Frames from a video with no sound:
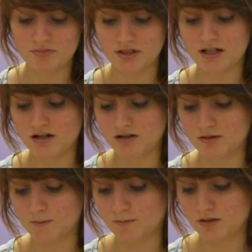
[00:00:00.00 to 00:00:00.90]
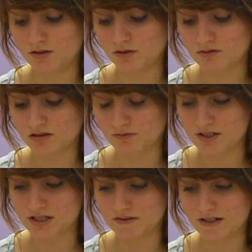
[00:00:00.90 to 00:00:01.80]
But um, the only
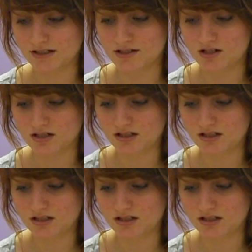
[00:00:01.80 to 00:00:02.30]
reason that it's not